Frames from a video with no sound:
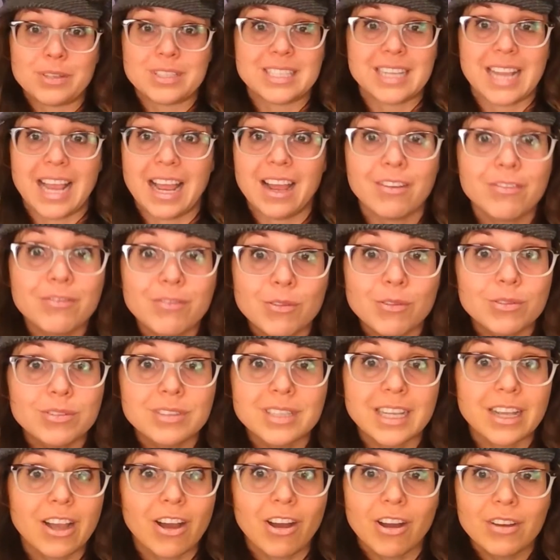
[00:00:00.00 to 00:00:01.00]

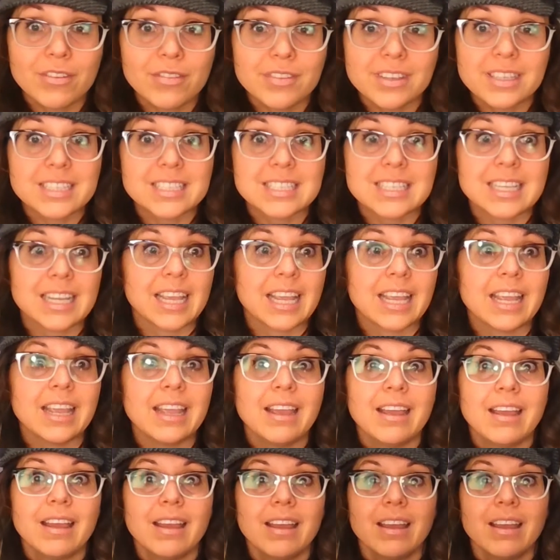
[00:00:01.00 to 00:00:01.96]
scaffolding, obviously.